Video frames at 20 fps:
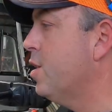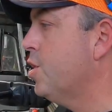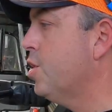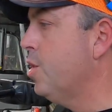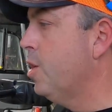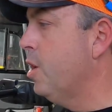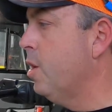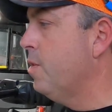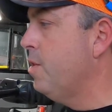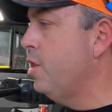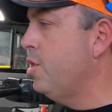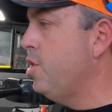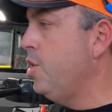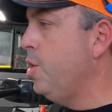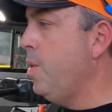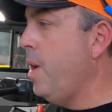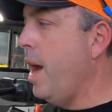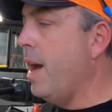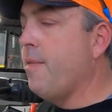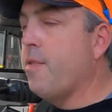sure that
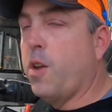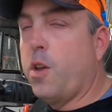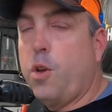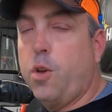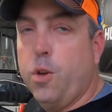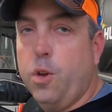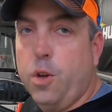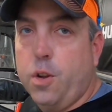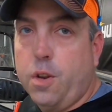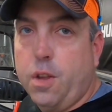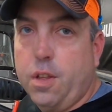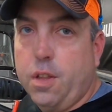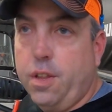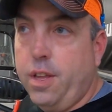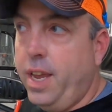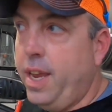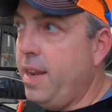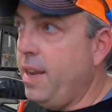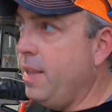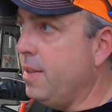you have a good,
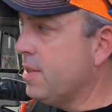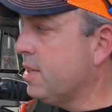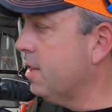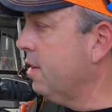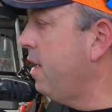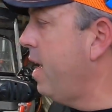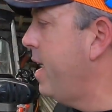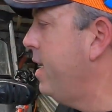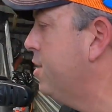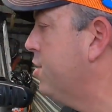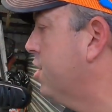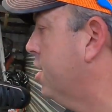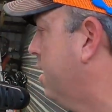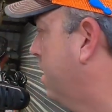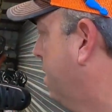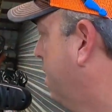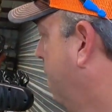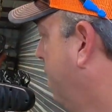clean installation.